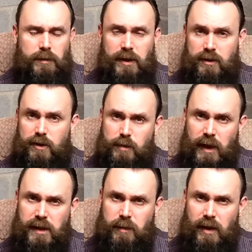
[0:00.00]
but it does
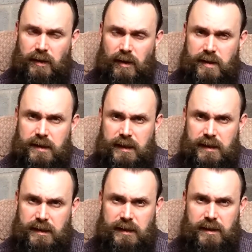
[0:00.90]
break apart nice and
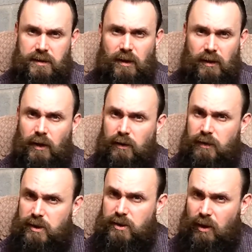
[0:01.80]
easily. It's not an
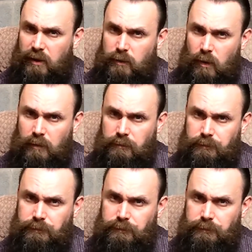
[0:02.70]
overly solid one,